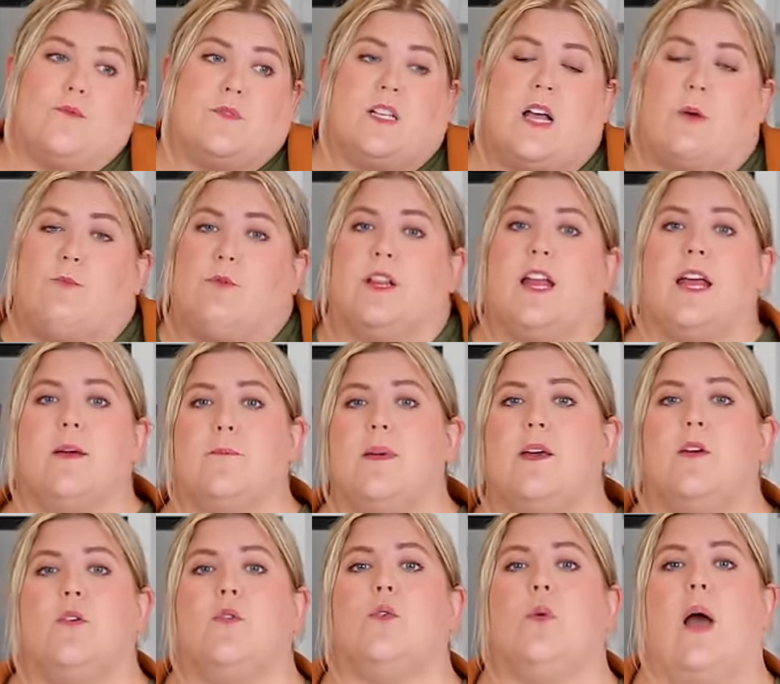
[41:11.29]
someone like
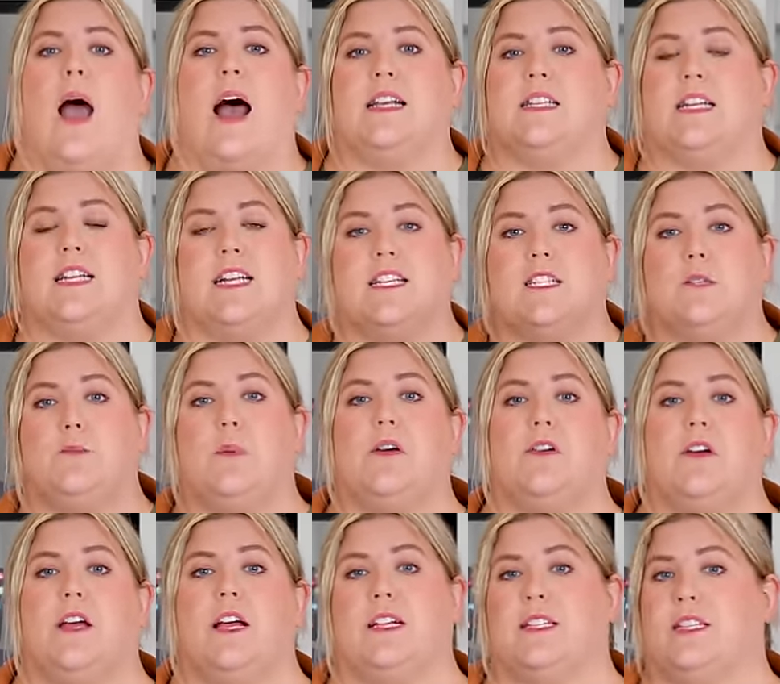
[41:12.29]
me who hasn't
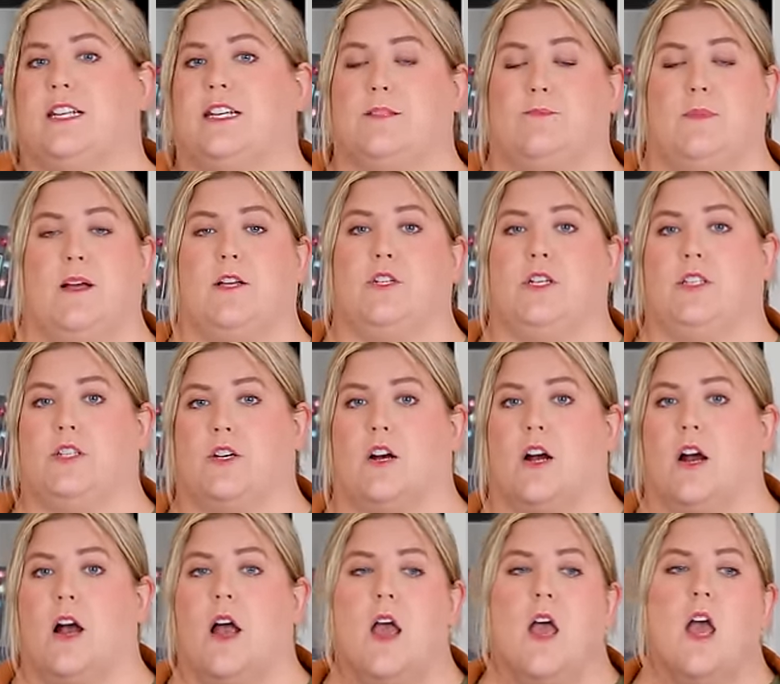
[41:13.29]
experienced as much as
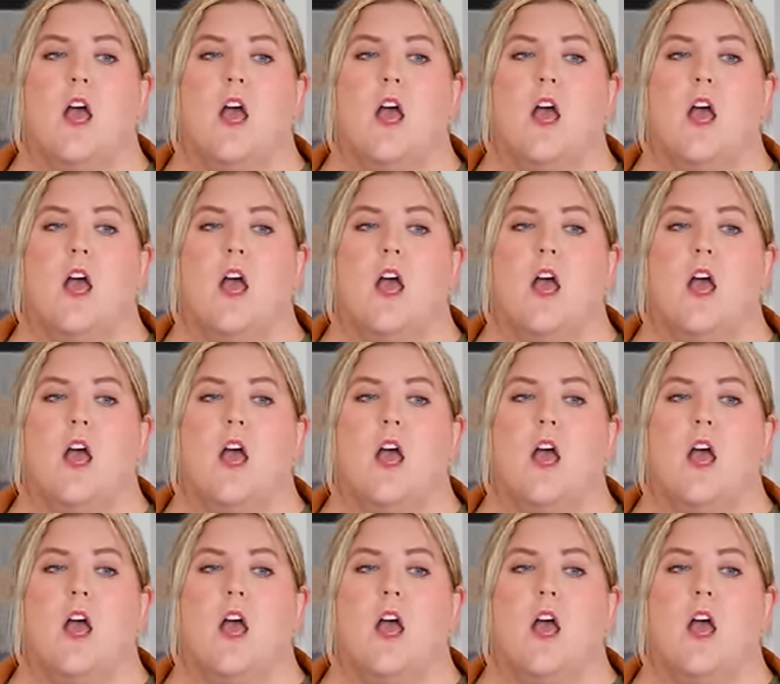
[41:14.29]
her.